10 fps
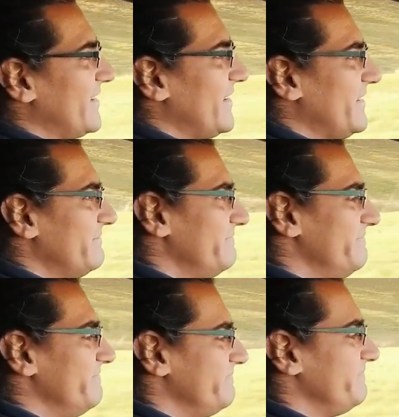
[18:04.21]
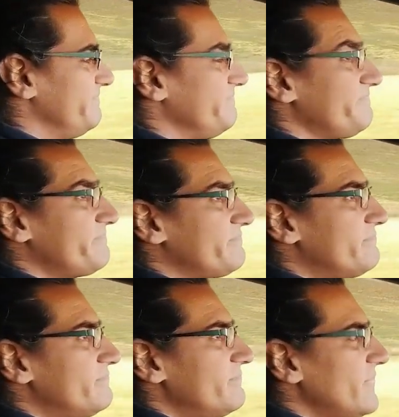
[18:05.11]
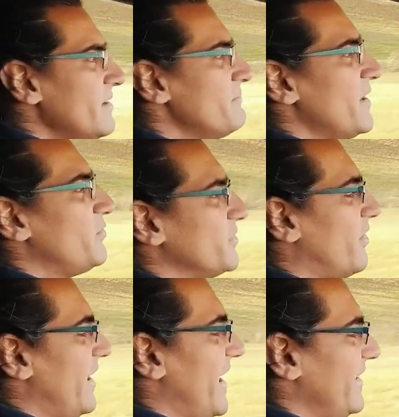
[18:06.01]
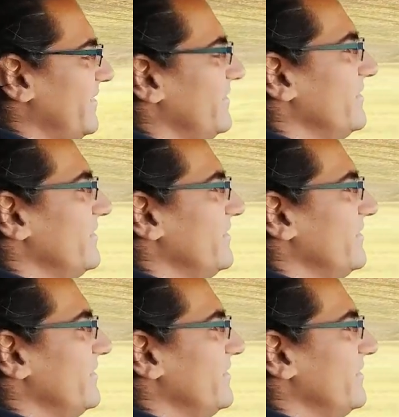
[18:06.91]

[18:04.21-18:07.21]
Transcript: my old car had it.